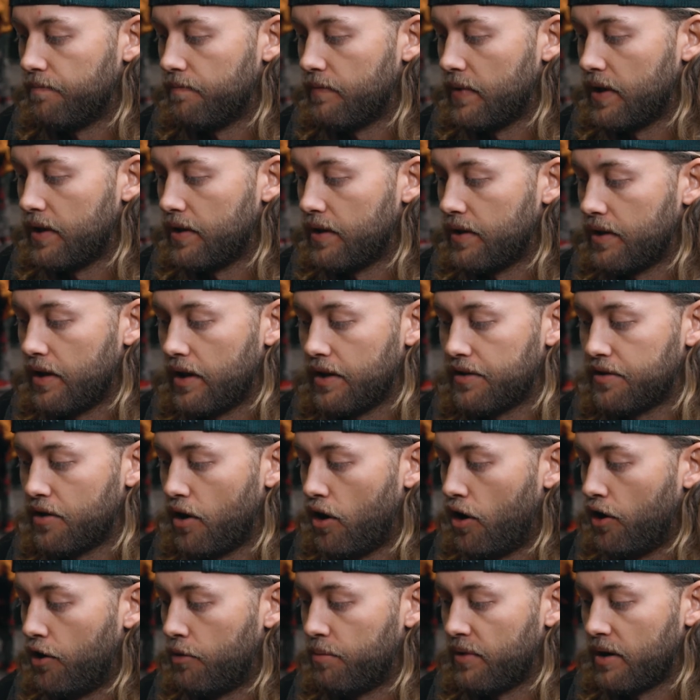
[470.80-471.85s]
it's
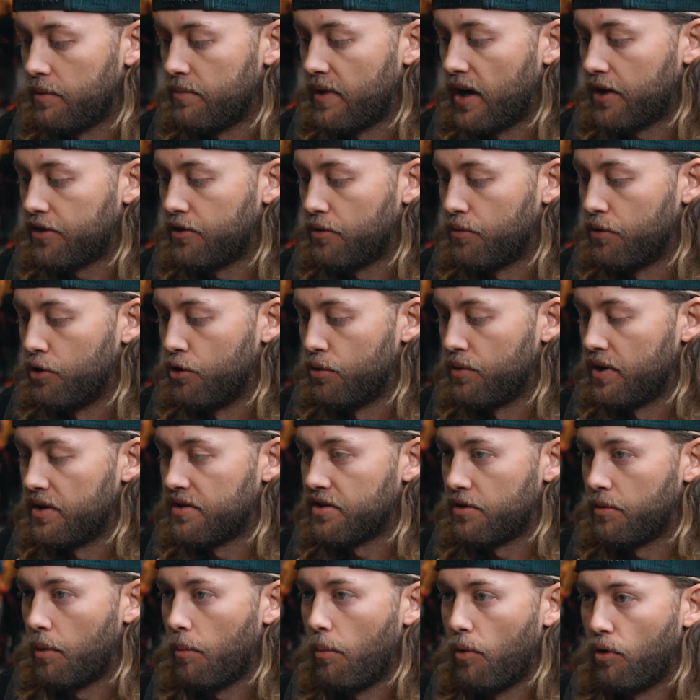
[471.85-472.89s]
all to bring back the real
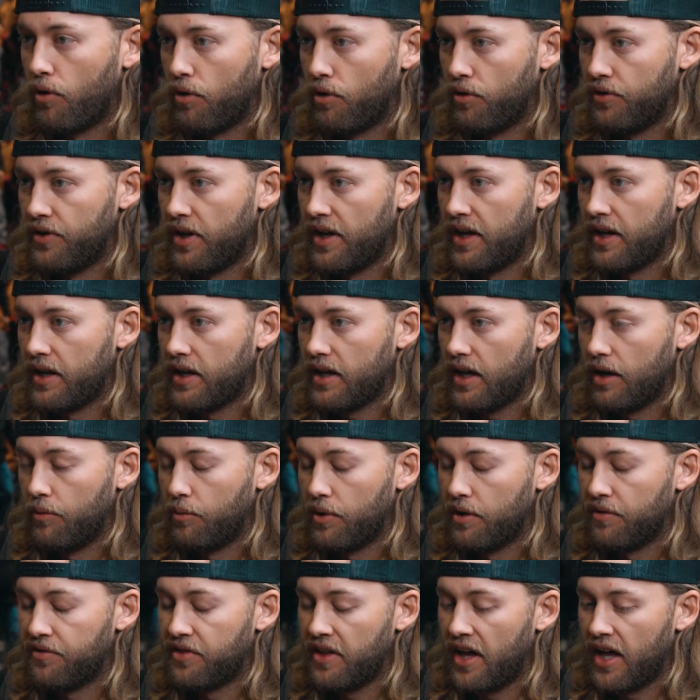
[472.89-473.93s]
reason of Memorial Day. And
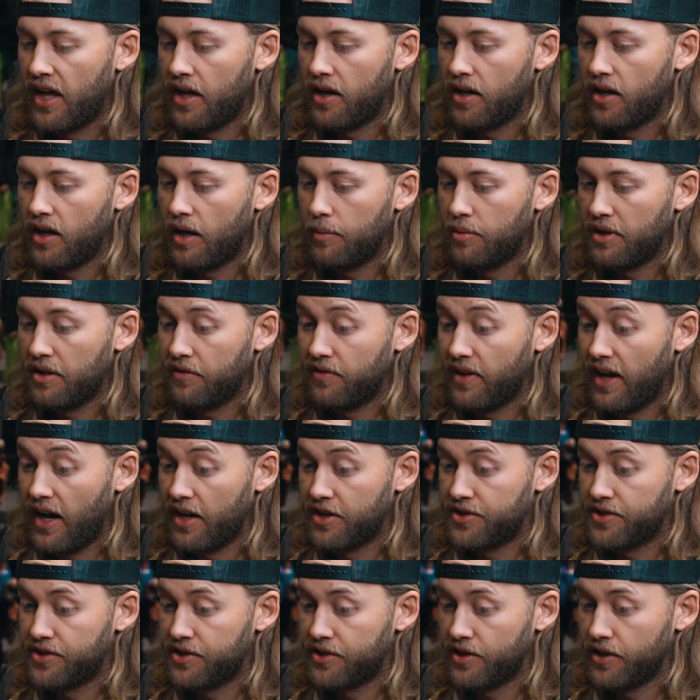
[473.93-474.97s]
with that, I believe
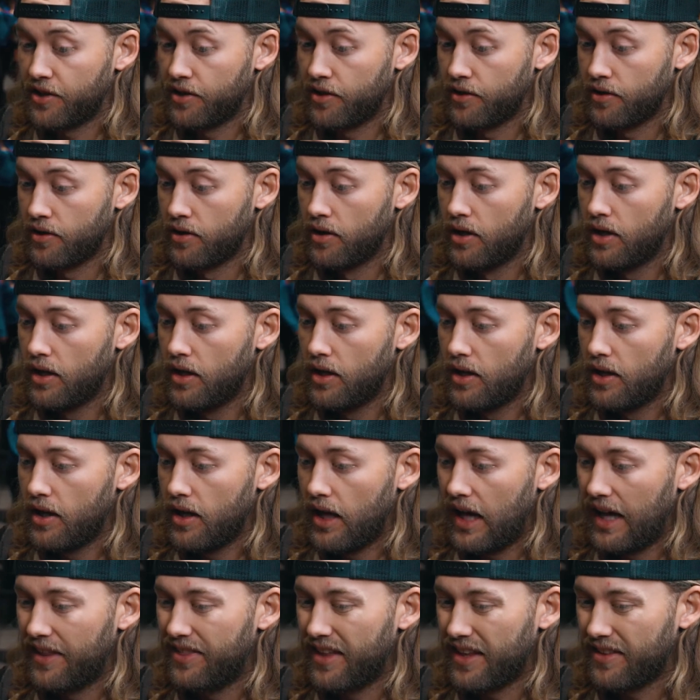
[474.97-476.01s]
last year
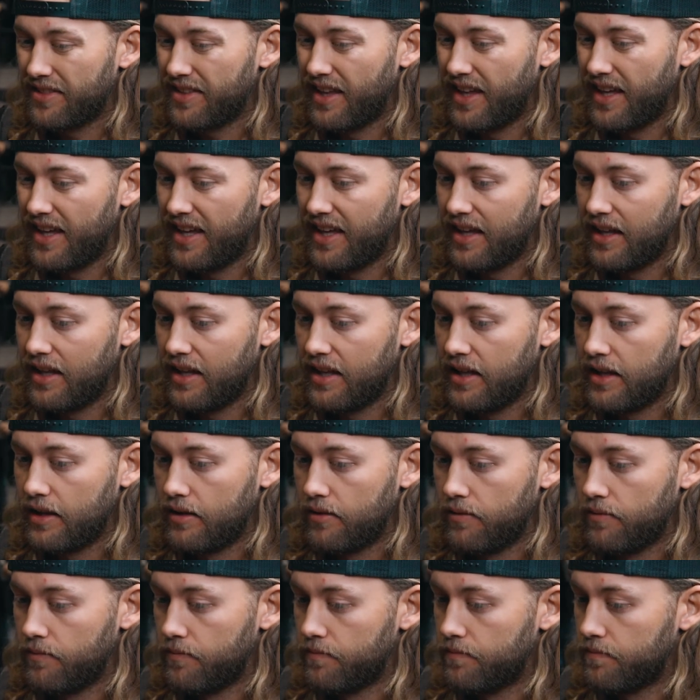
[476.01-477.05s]

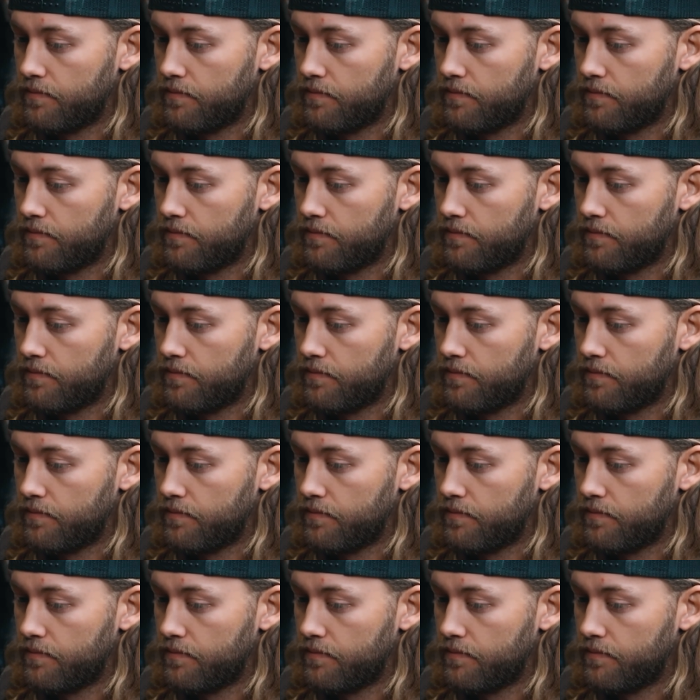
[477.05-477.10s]
they